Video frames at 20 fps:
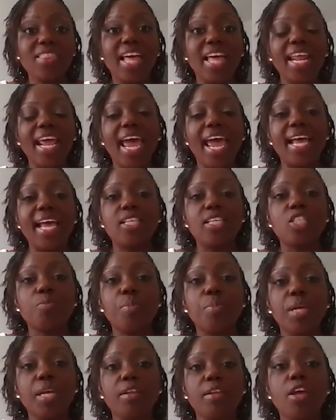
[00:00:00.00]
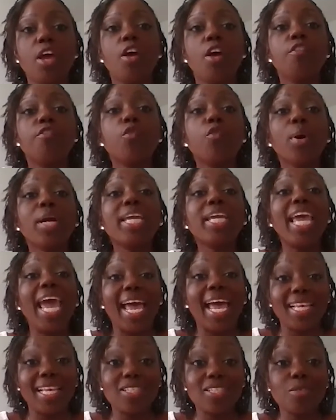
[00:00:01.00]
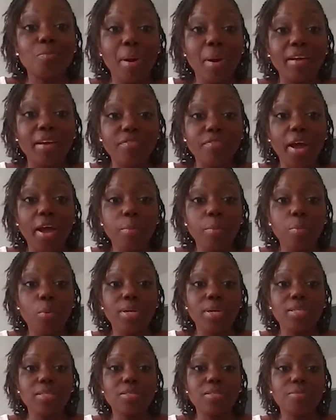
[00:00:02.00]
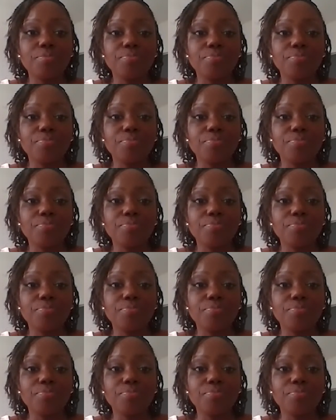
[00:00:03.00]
that has been forecast by fibroids.